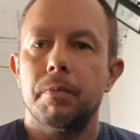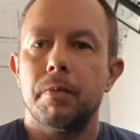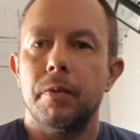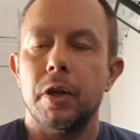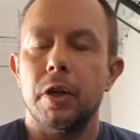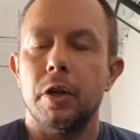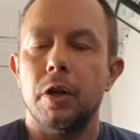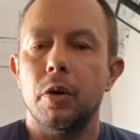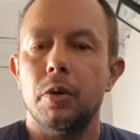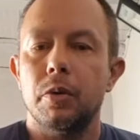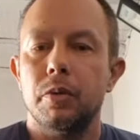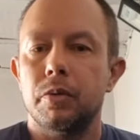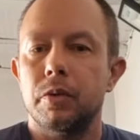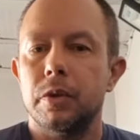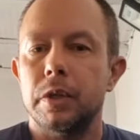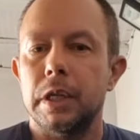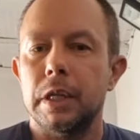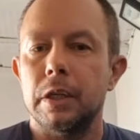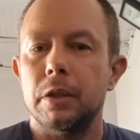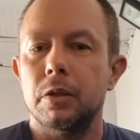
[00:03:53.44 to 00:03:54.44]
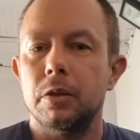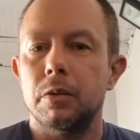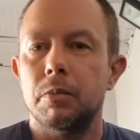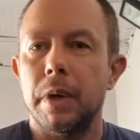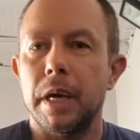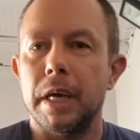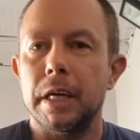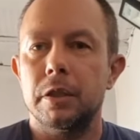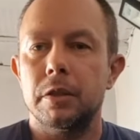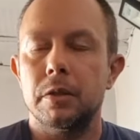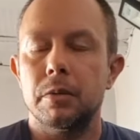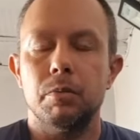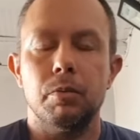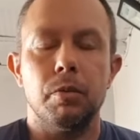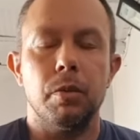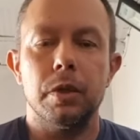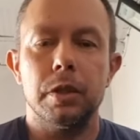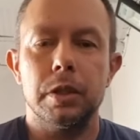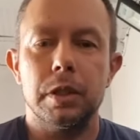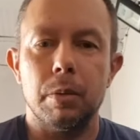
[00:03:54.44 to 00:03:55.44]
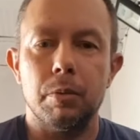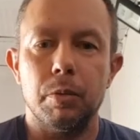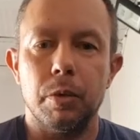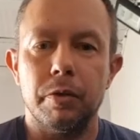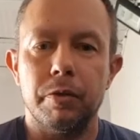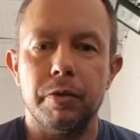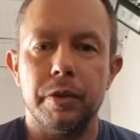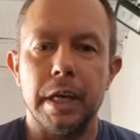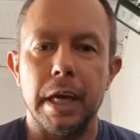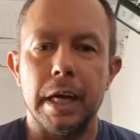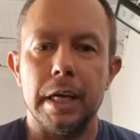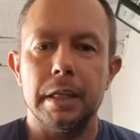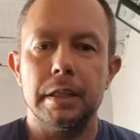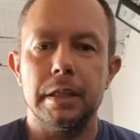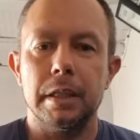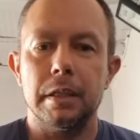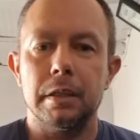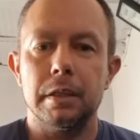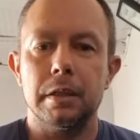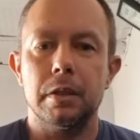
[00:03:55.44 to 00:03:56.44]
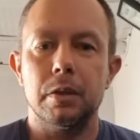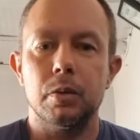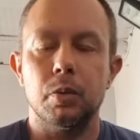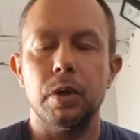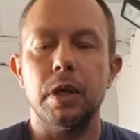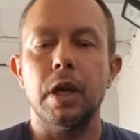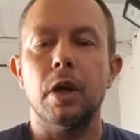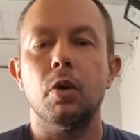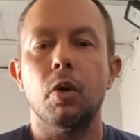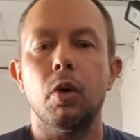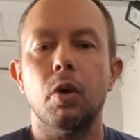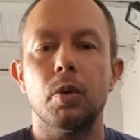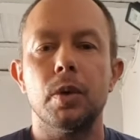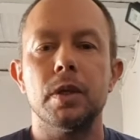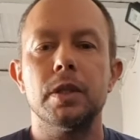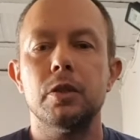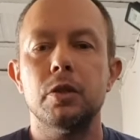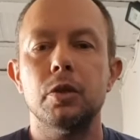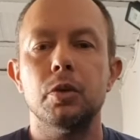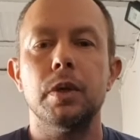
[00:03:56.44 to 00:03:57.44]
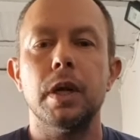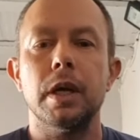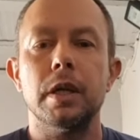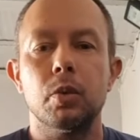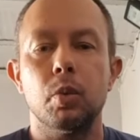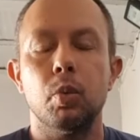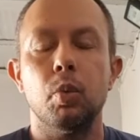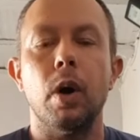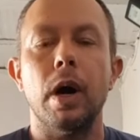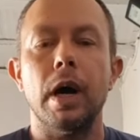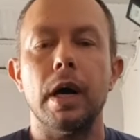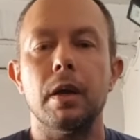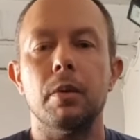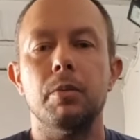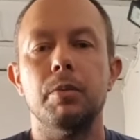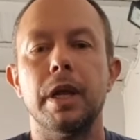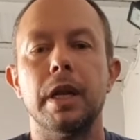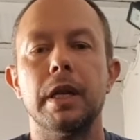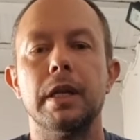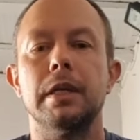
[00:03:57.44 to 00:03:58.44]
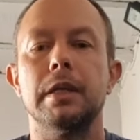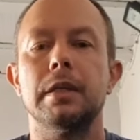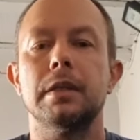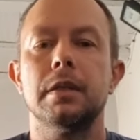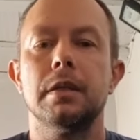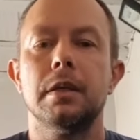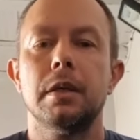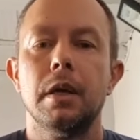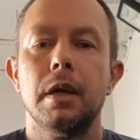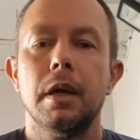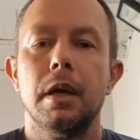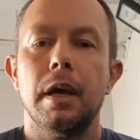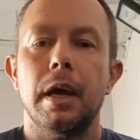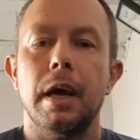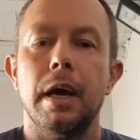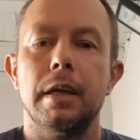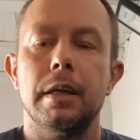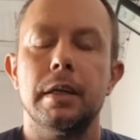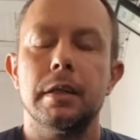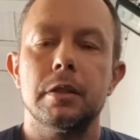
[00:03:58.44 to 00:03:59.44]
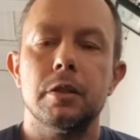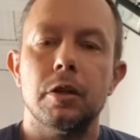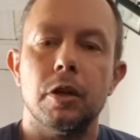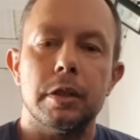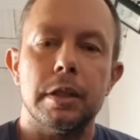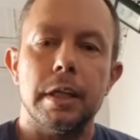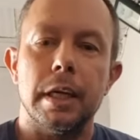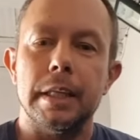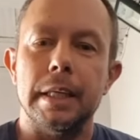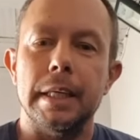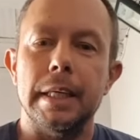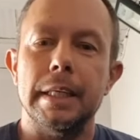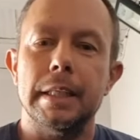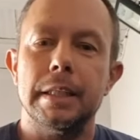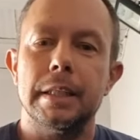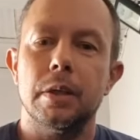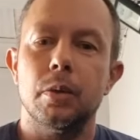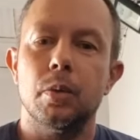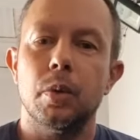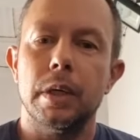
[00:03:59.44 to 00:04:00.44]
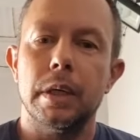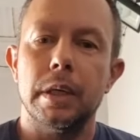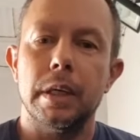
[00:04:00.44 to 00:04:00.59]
if we need to make some modifications, we can always do that while building. And it's not that easy when